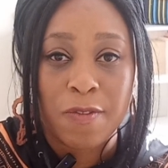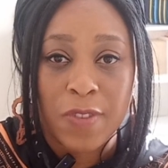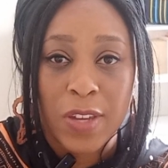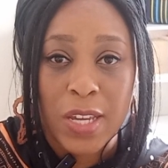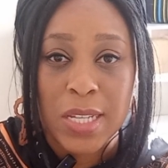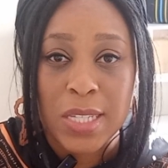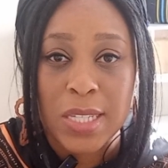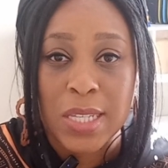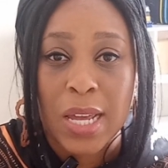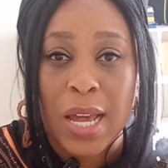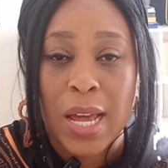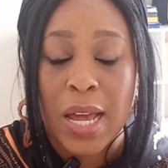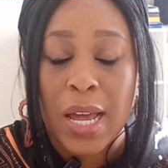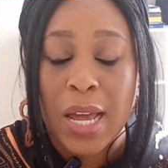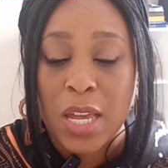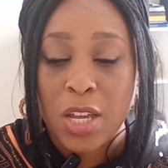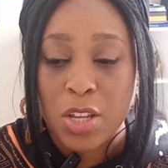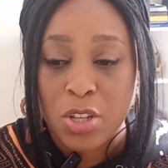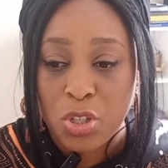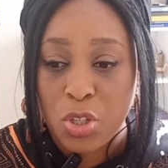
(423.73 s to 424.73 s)

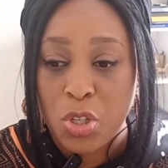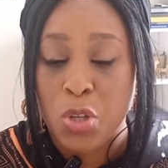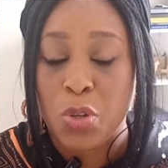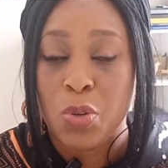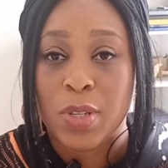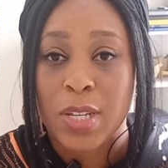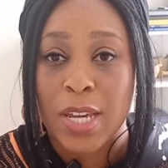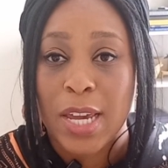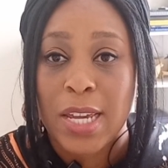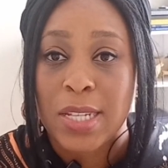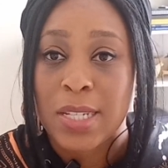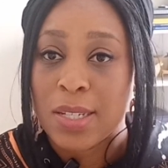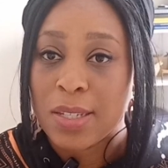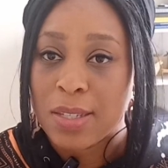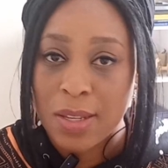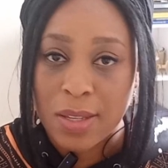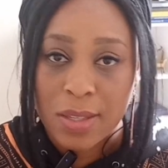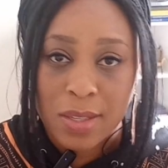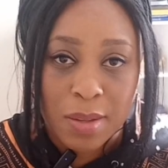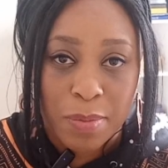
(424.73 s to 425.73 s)
visa to date
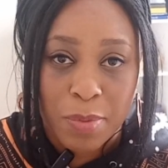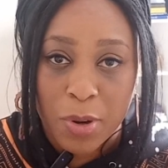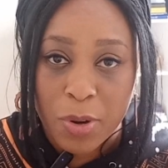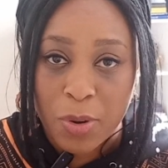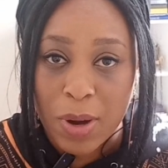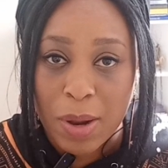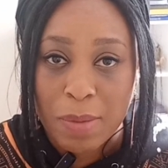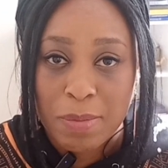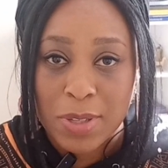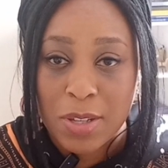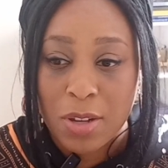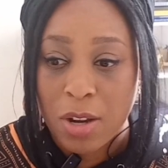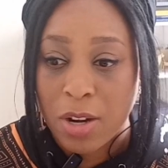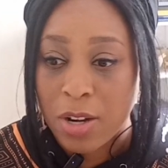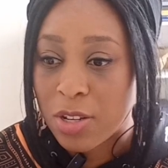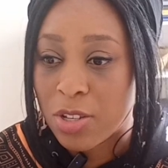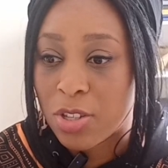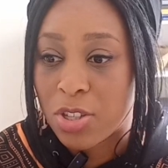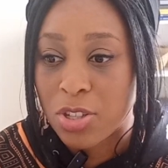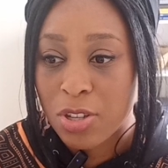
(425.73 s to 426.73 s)
since the program
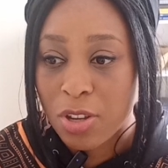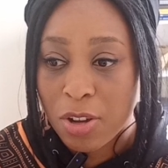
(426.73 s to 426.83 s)
started.